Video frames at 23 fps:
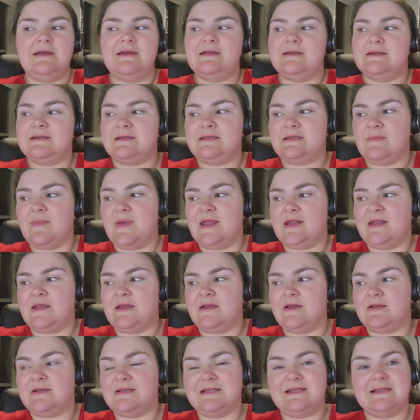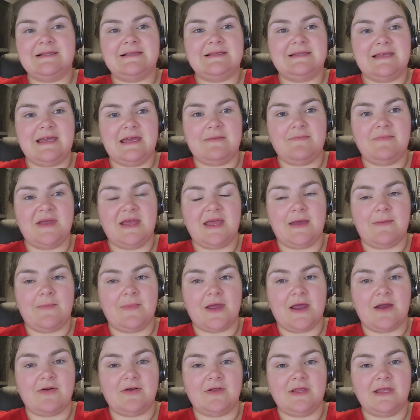Just depending because it is 10 p.m.
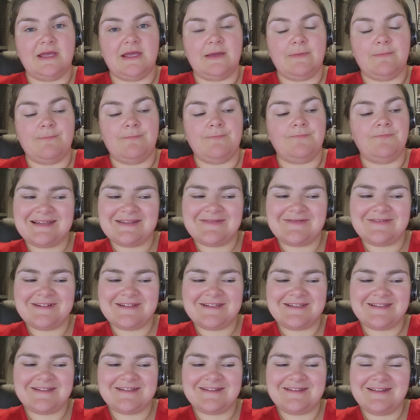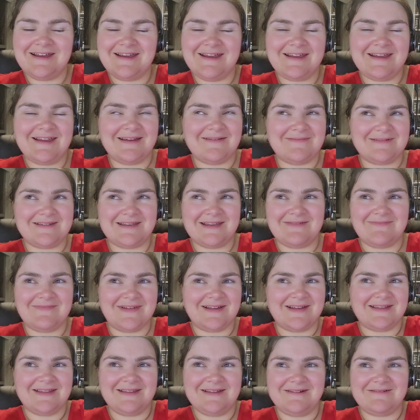currently. I just wanted to like update
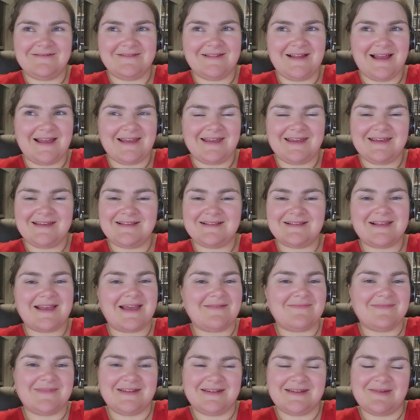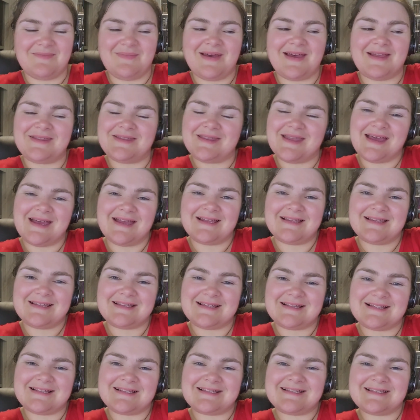my little like excitement about that.
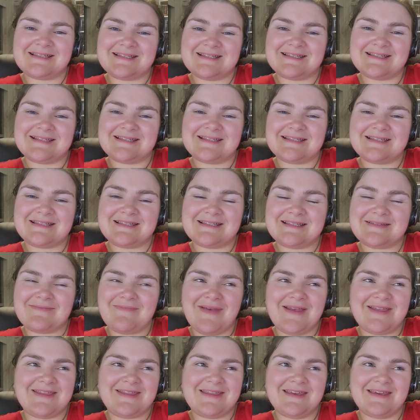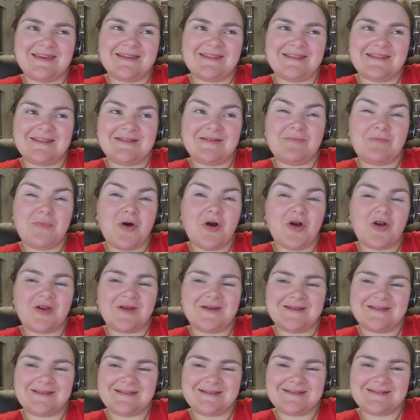About the
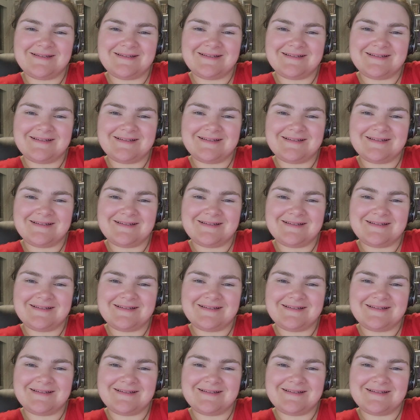pocket.